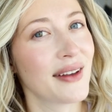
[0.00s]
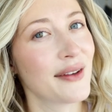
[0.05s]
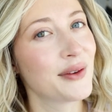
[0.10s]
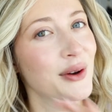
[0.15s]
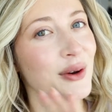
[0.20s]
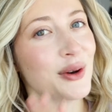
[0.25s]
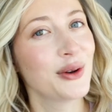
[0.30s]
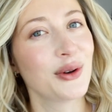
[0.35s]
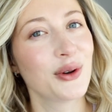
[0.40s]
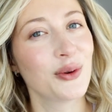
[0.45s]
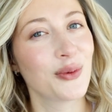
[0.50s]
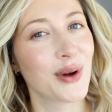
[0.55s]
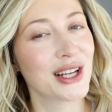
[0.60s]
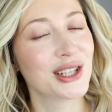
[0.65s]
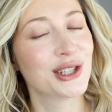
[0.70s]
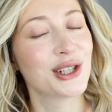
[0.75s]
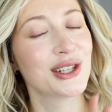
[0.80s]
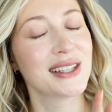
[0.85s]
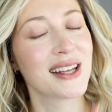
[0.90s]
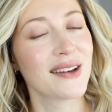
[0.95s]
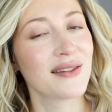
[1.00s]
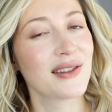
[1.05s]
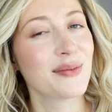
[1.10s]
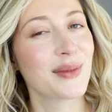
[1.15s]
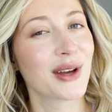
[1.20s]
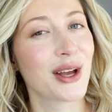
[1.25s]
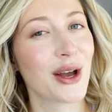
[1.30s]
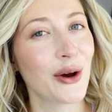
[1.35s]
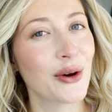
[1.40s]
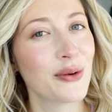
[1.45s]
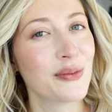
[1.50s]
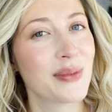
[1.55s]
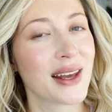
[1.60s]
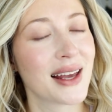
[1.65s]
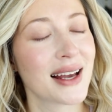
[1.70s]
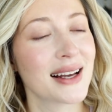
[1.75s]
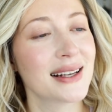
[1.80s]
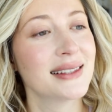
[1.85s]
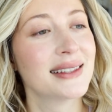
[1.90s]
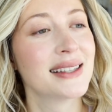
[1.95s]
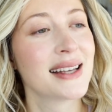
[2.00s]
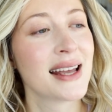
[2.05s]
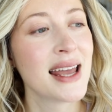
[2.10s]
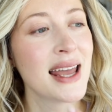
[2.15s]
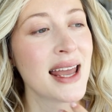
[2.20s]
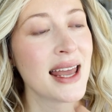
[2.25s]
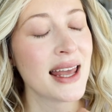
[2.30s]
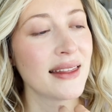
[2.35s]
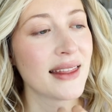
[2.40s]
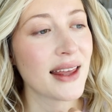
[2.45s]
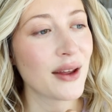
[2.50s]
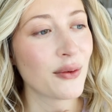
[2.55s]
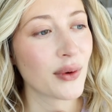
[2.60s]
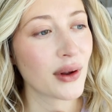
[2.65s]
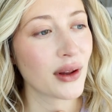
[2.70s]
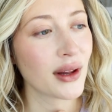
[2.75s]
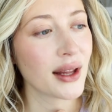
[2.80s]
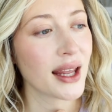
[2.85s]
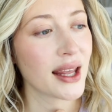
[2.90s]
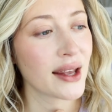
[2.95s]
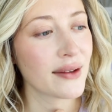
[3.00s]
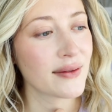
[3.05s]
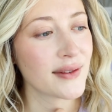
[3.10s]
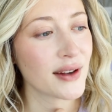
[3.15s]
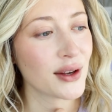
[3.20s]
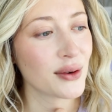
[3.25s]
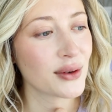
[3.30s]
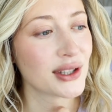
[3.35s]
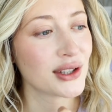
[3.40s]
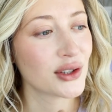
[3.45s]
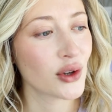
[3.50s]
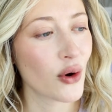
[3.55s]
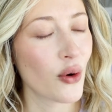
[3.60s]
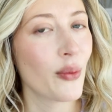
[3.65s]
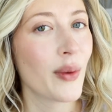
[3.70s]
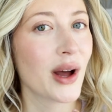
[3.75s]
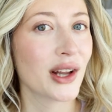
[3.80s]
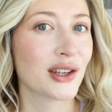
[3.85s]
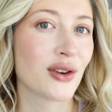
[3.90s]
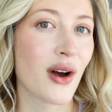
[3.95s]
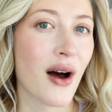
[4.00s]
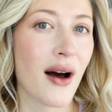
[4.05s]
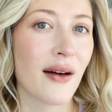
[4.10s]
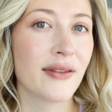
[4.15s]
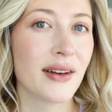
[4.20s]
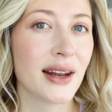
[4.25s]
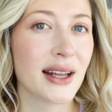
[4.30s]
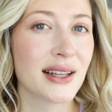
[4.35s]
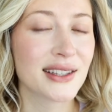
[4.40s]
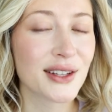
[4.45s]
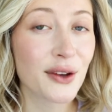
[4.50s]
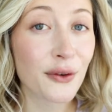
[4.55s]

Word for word: If you're new to wigs, just give them a go because they really give you so much confidence.